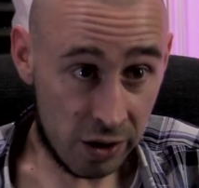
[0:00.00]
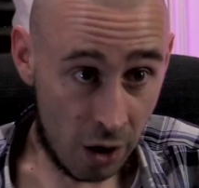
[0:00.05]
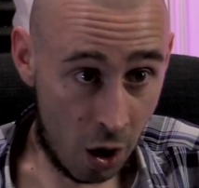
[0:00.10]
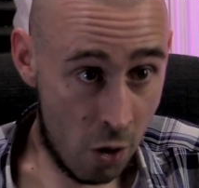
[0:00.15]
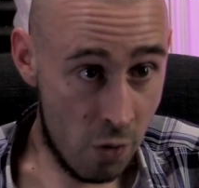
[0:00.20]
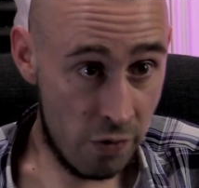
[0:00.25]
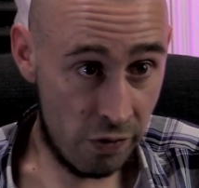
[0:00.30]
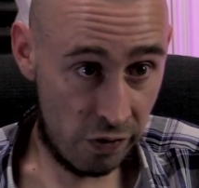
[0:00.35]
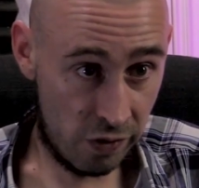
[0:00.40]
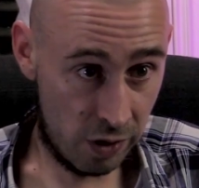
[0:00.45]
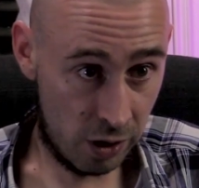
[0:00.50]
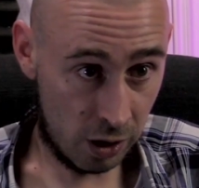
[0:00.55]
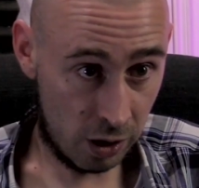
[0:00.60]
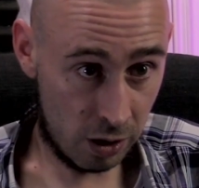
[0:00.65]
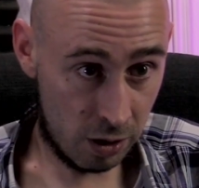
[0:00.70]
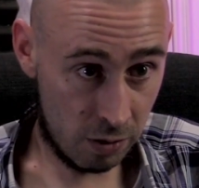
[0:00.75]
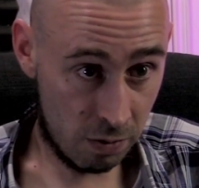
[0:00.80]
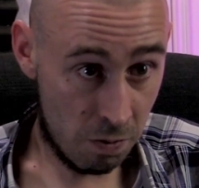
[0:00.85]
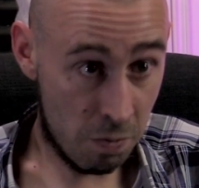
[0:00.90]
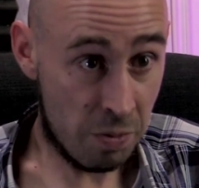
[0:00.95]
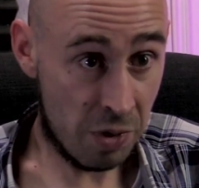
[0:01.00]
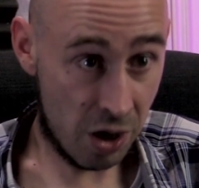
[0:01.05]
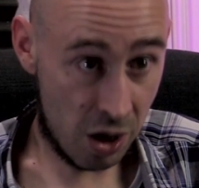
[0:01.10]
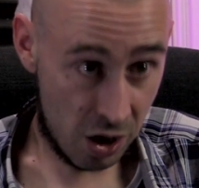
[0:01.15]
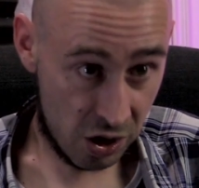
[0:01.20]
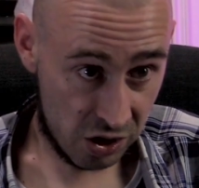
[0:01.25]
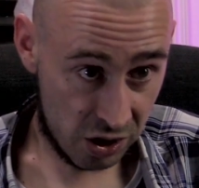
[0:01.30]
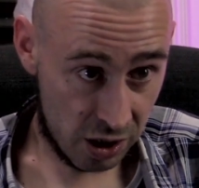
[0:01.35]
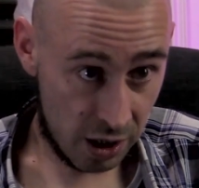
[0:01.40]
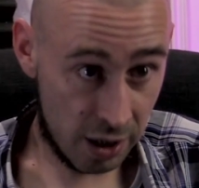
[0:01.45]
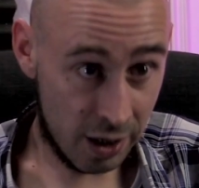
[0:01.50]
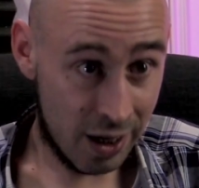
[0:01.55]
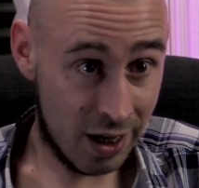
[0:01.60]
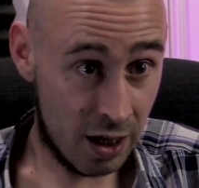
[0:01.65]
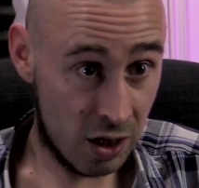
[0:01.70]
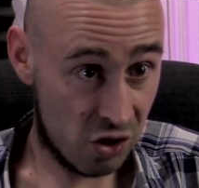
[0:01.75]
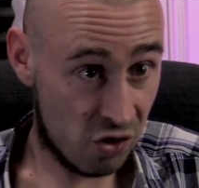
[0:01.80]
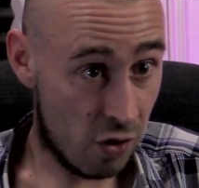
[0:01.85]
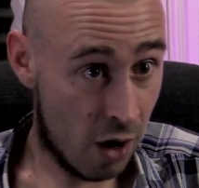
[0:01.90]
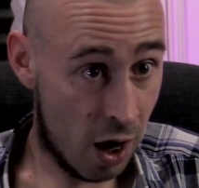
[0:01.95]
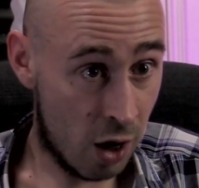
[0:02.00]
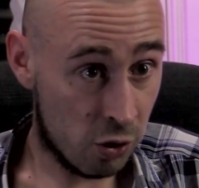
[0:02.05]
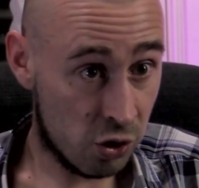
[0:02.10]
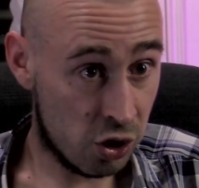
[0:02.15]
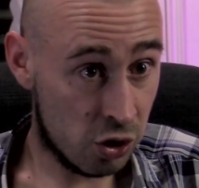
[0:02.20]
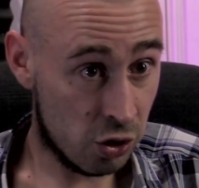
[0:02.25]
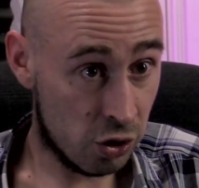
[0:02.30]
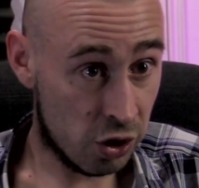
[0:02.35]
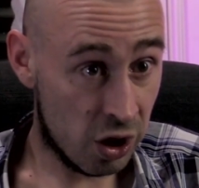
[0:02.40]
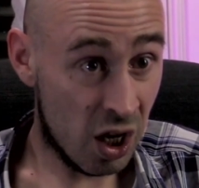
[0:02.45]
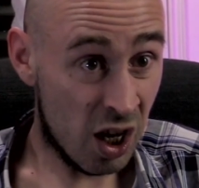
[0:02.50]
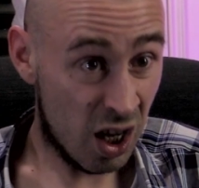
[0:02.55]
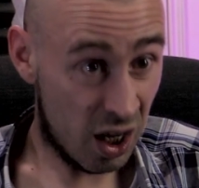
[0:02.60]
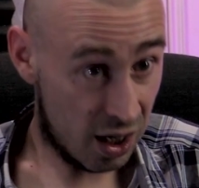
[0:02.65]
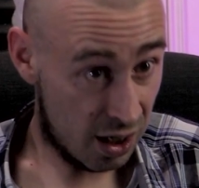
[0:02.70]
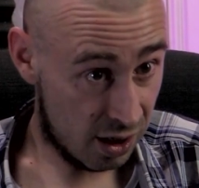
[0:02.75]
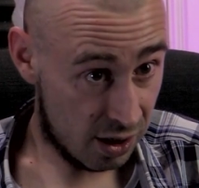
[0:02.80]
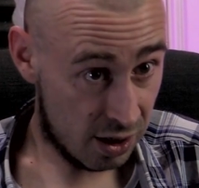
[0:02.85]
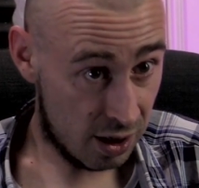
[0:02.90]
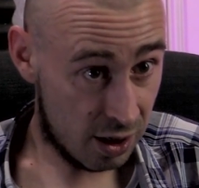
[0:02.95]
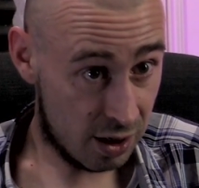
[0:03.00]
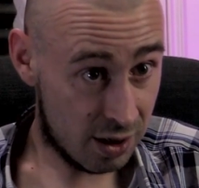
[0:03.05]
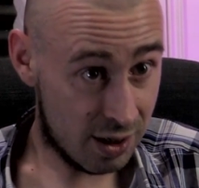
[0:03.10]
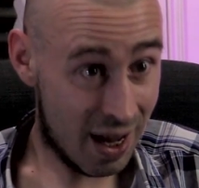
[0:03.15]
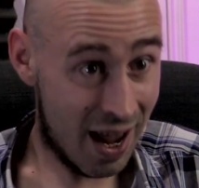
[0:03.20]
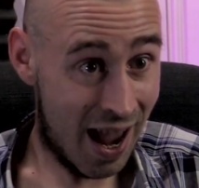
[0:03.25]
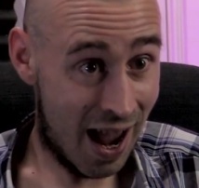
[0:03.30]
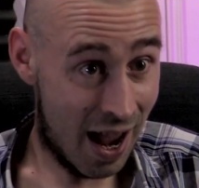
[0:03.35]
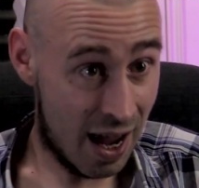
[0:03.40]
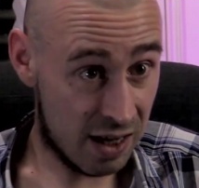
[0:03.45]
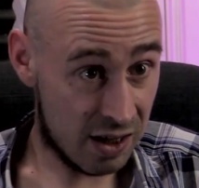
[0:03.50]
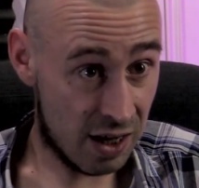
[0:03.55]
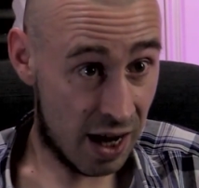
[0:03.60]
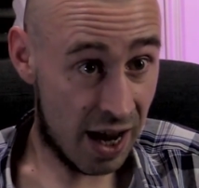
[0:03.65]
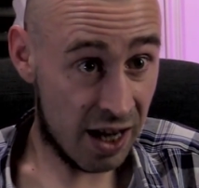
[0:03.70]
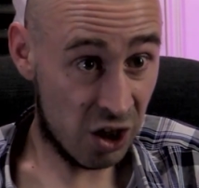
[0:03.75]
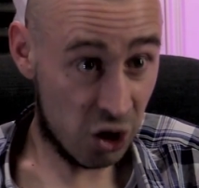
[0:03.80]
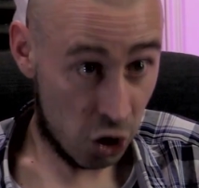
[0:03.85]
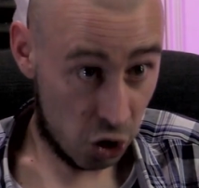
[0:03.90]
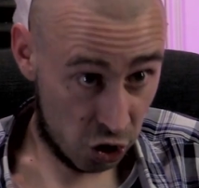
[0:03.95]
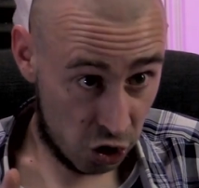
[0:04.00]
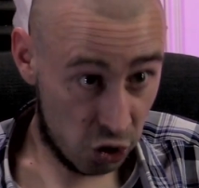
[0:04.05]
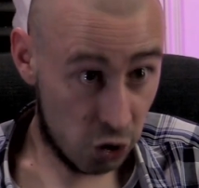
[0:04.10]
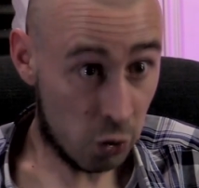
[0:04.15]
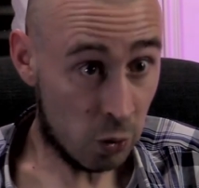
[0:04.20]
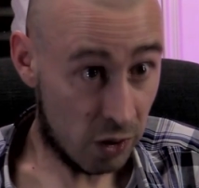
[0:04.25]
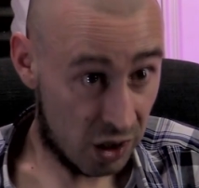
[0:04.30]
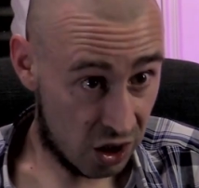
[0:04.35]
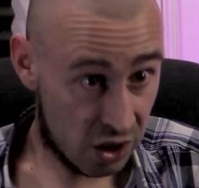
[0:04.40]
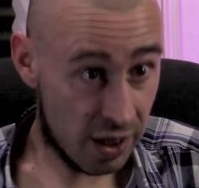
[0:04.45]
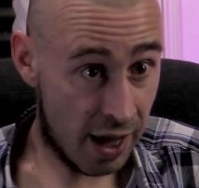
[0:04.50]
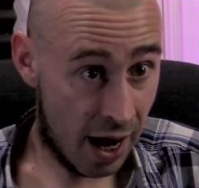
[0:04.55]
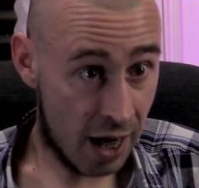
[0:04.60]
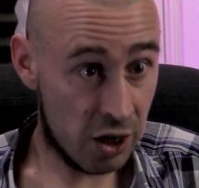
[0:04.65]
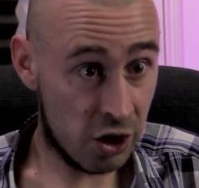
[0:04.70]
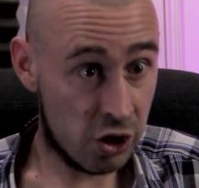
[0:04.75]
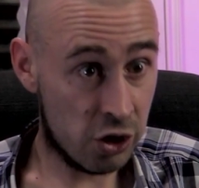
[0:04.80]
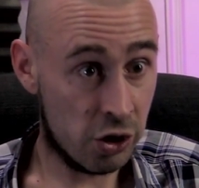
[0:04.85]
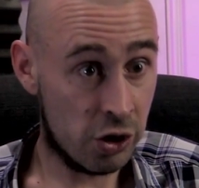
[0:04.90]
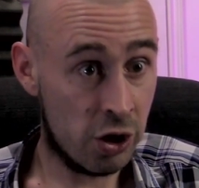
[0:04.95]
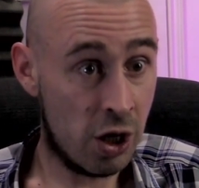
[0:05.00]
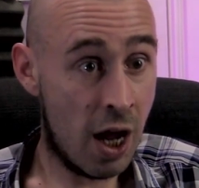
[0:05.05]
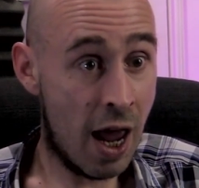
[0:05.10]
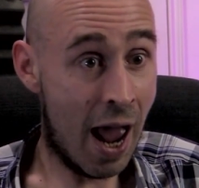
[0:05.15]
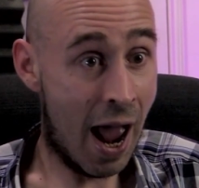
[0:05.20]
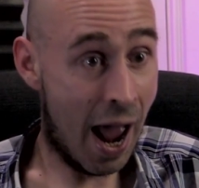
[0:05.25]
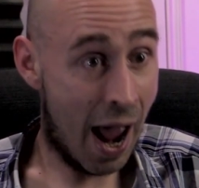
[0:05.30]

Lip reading: don't think, personally, that Israel should exist as a Jewish nation,